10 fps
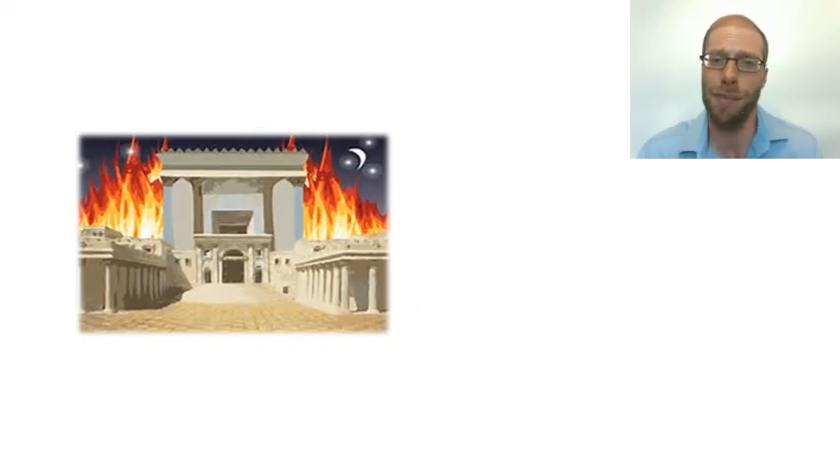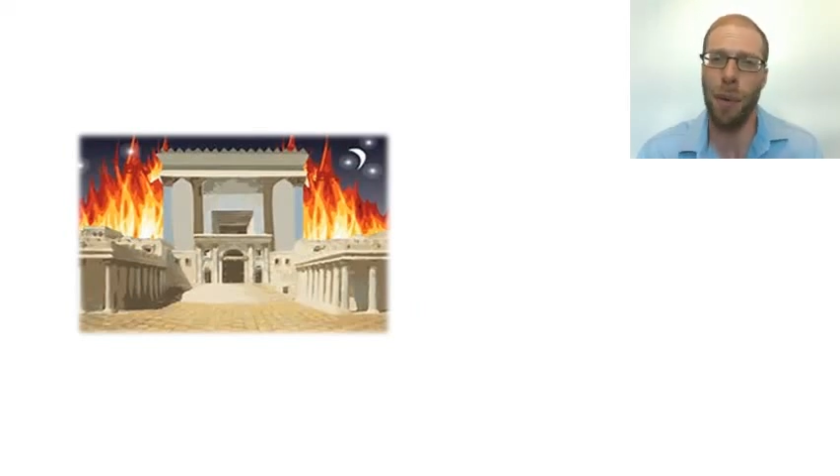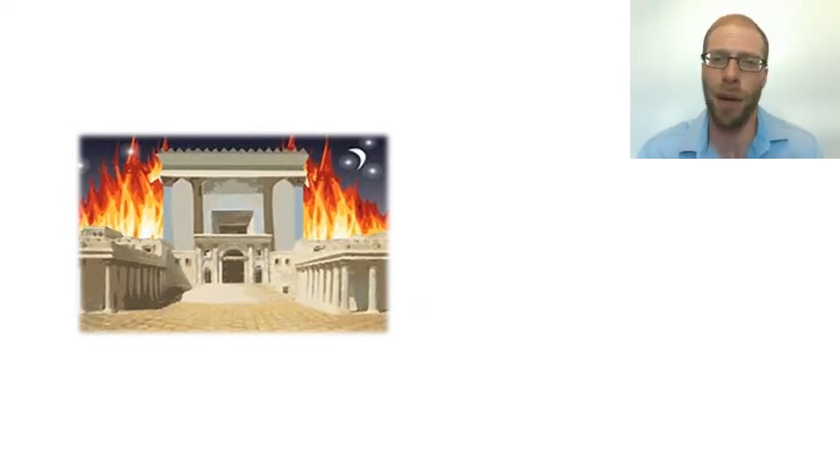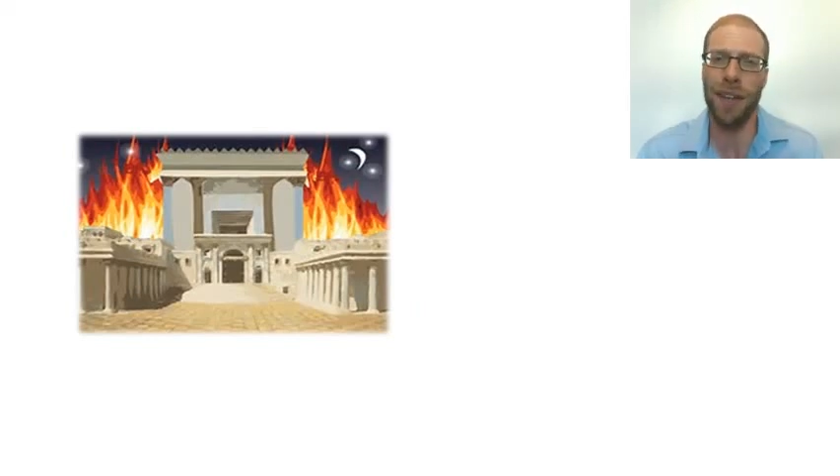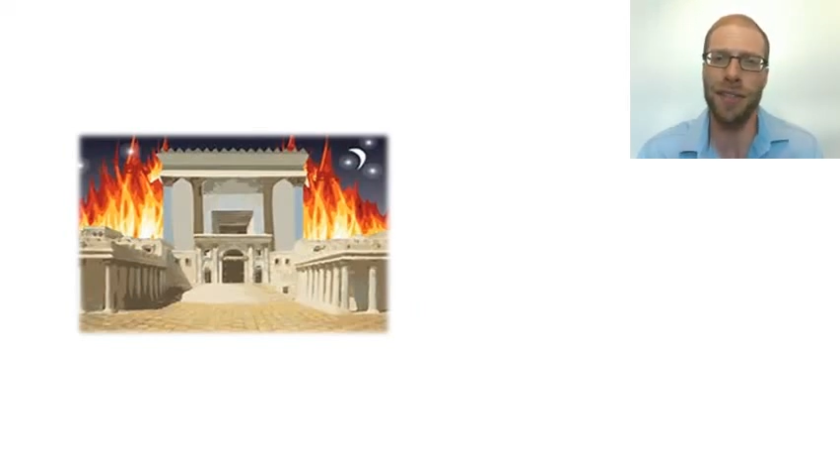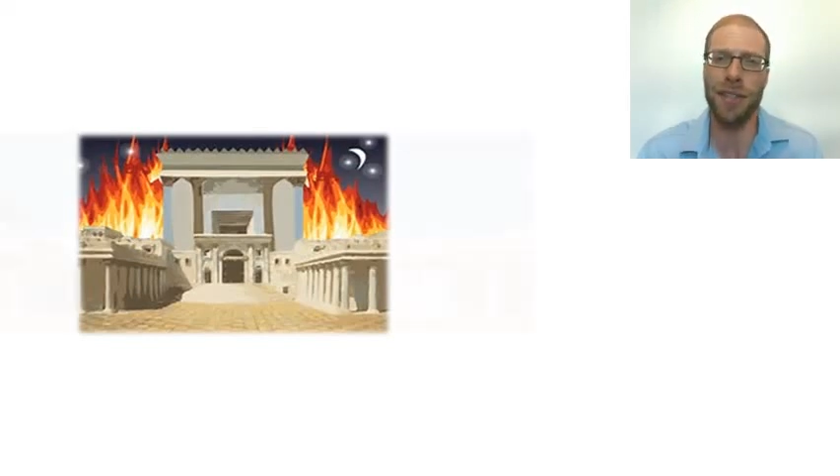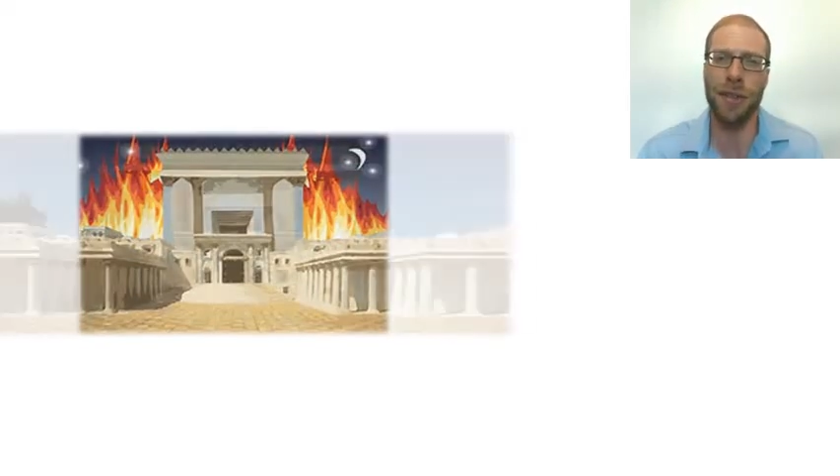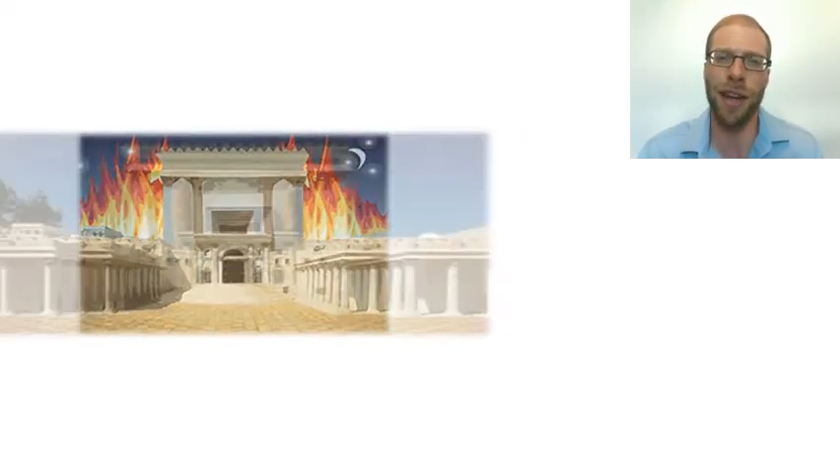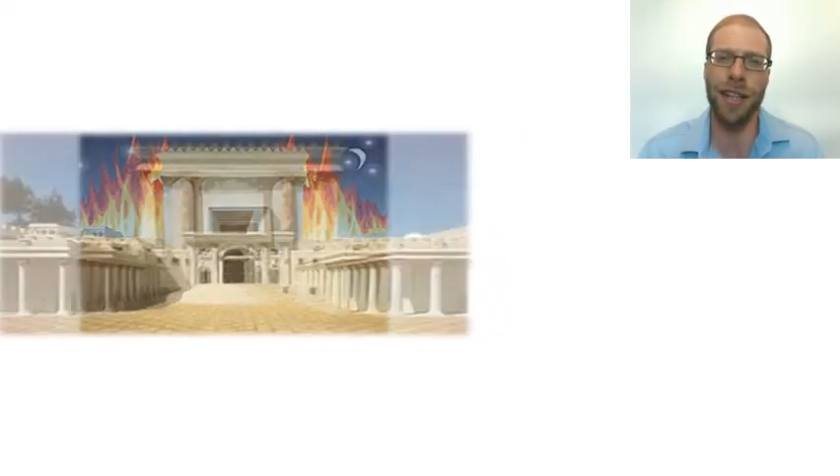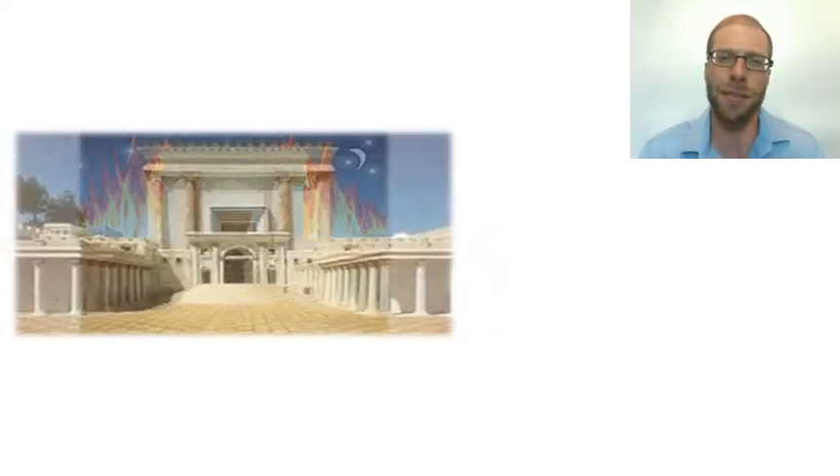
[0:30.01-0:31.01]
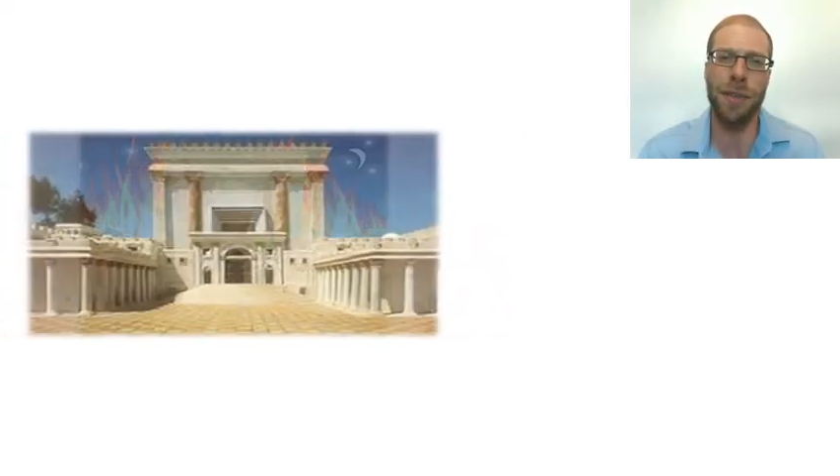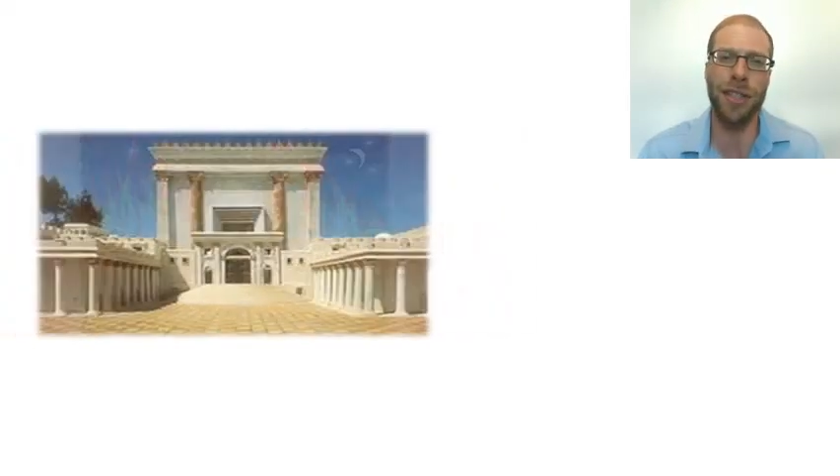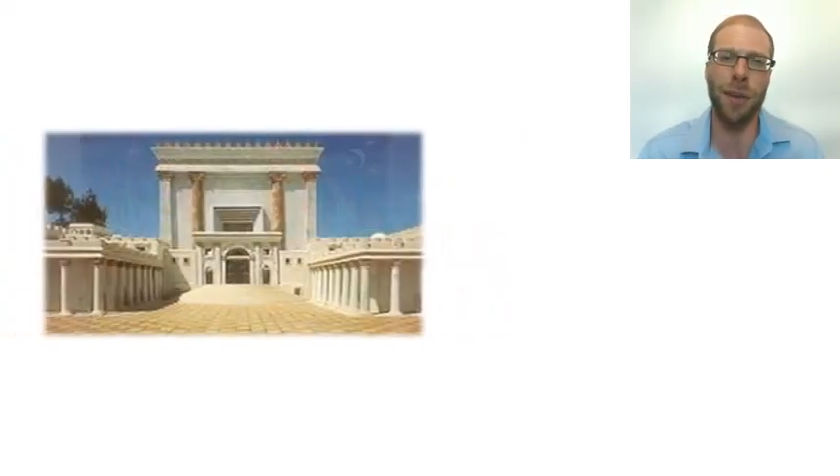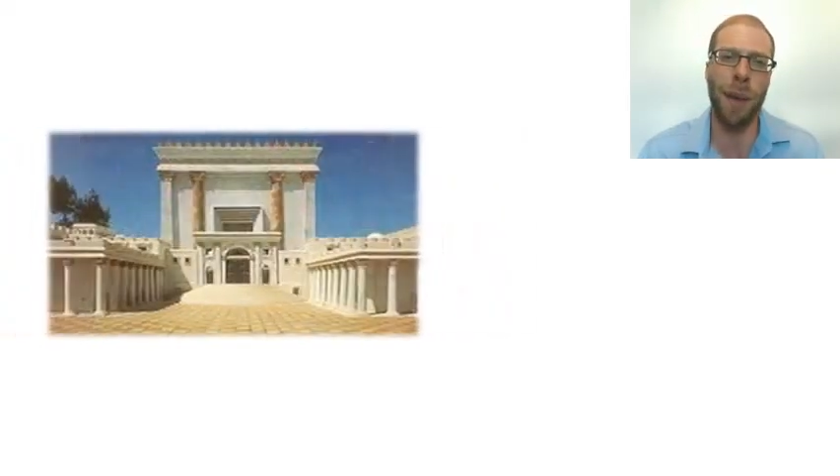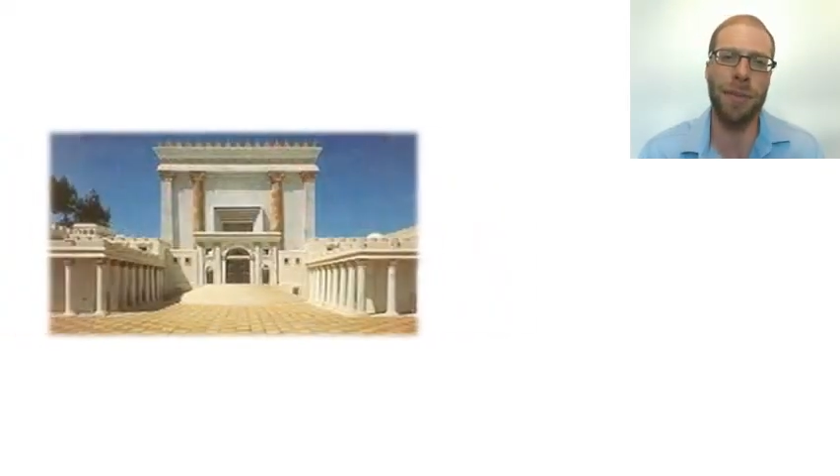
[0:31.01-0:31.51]
But what gives us the right to be
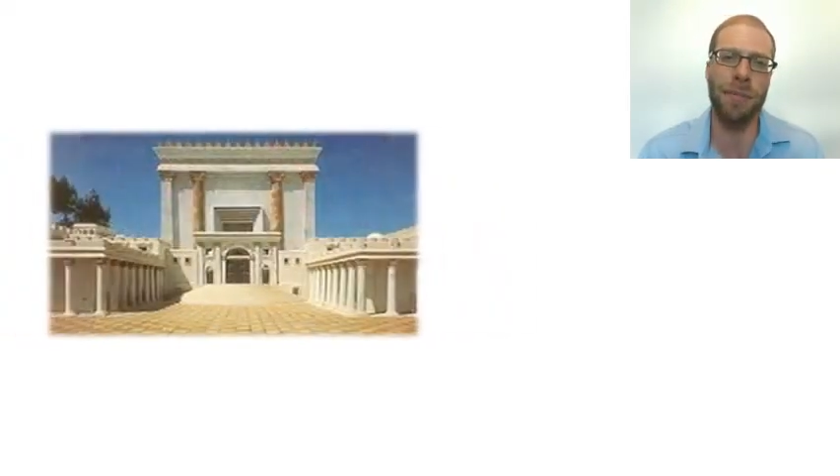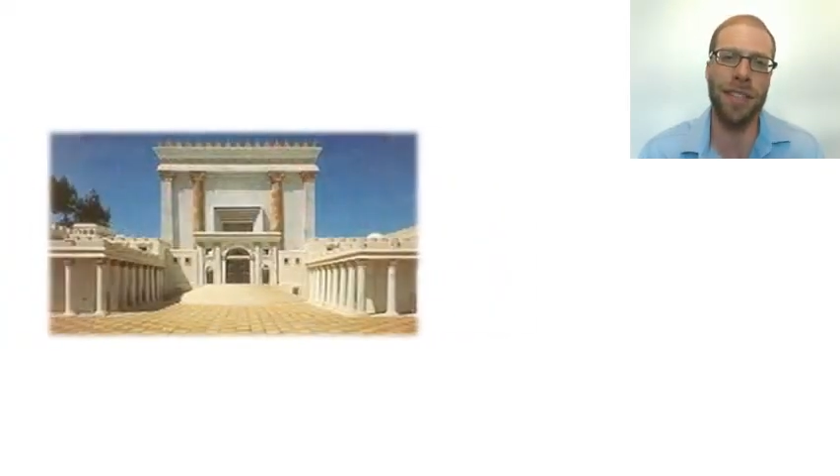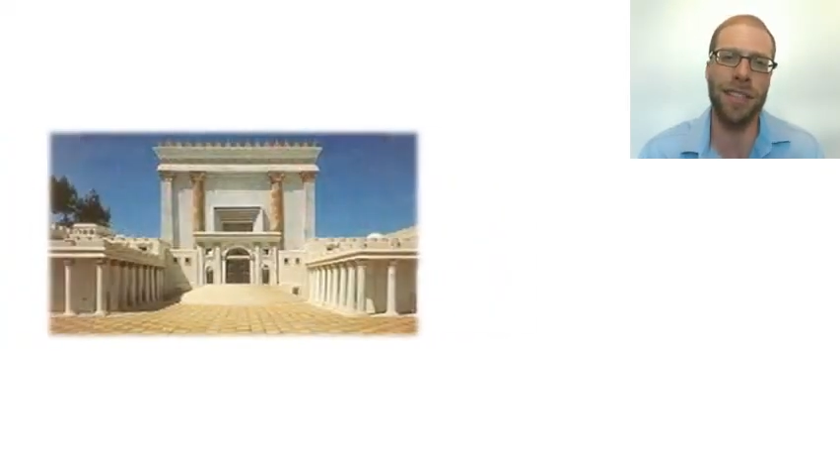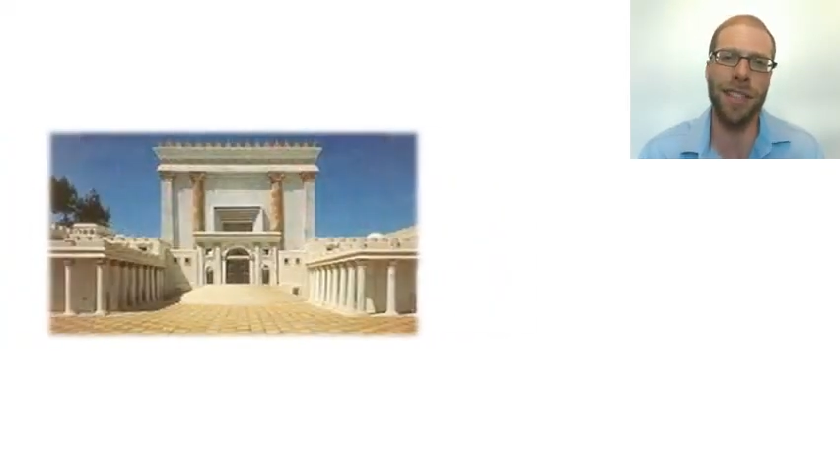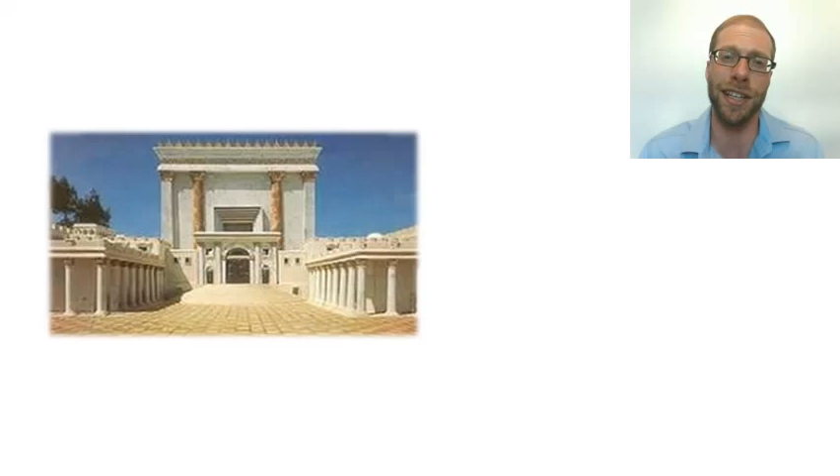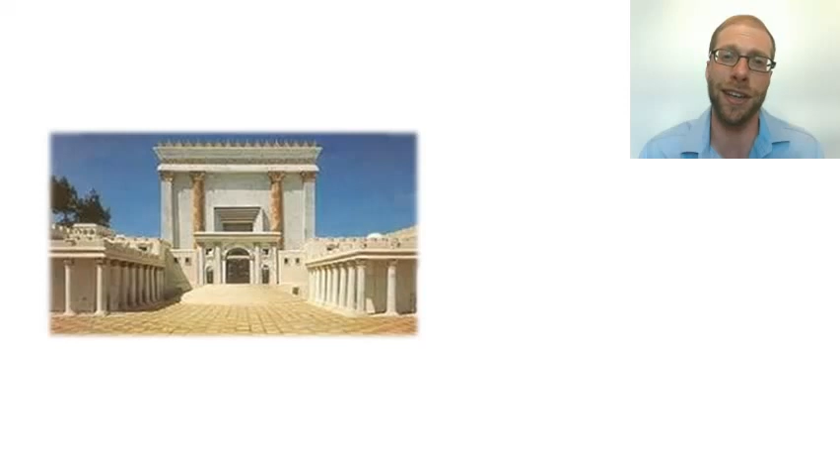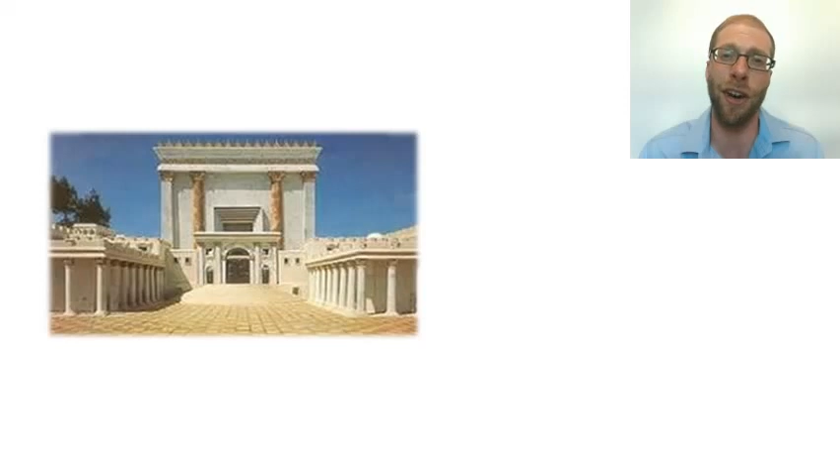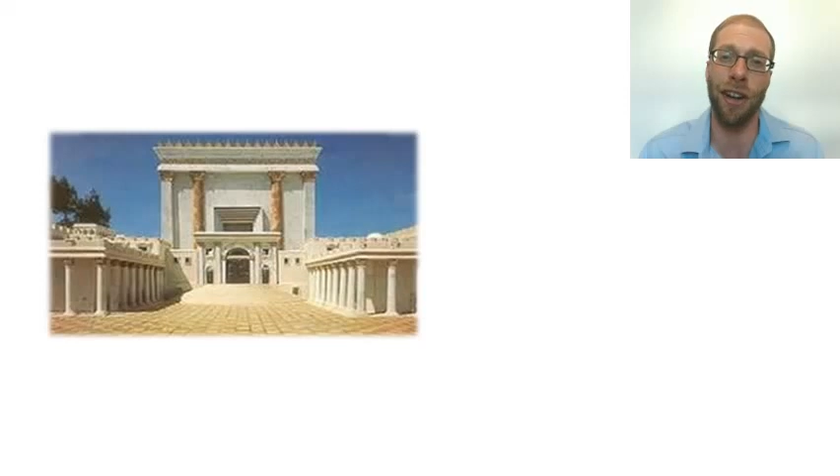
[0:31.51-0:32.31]
so optimistic